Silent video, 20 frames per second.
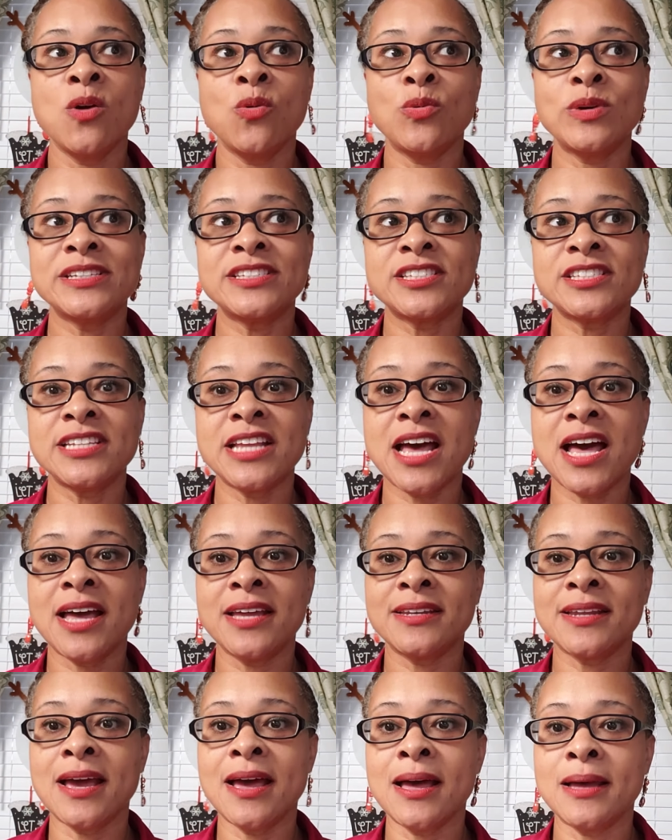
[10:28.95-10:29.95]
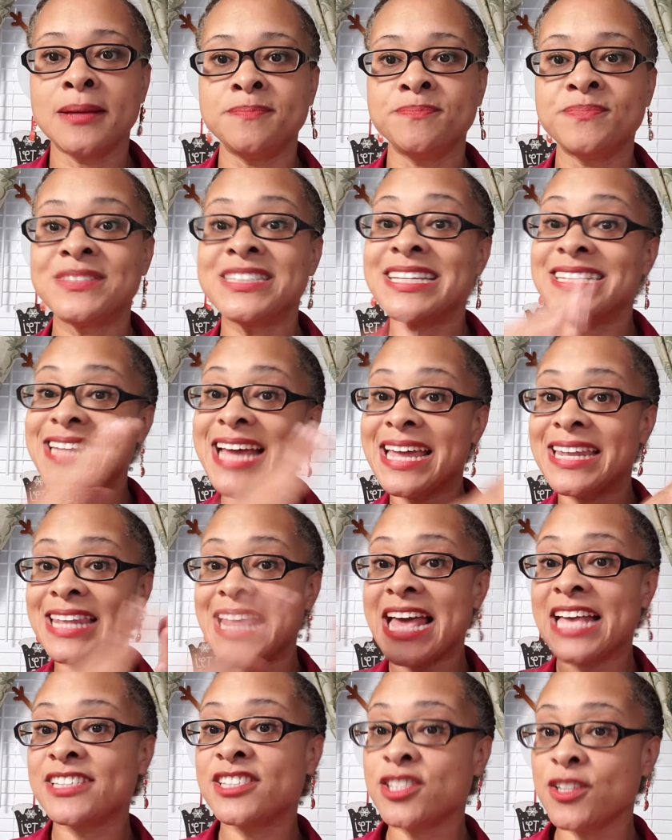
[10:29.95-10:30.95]
was not, did not
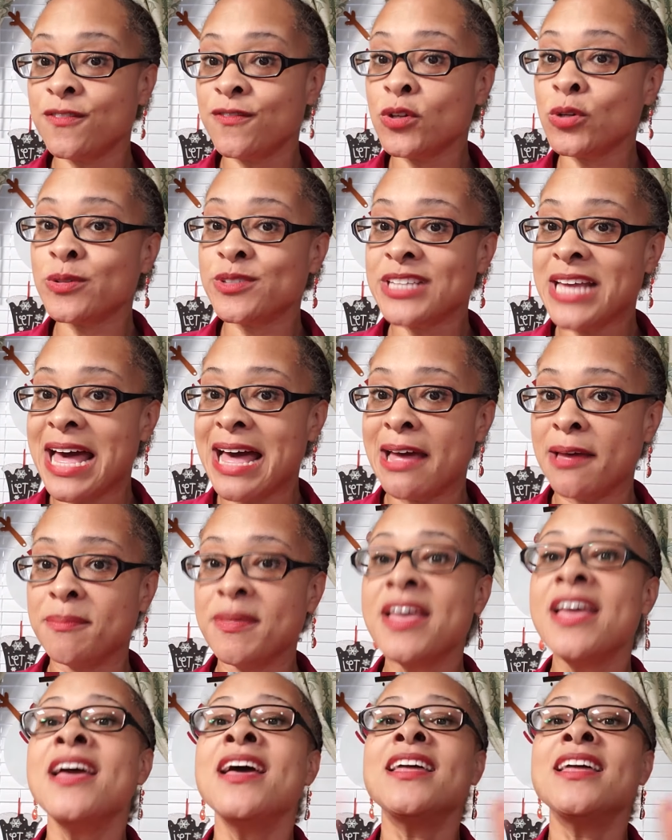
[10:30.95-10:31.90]
last the full time.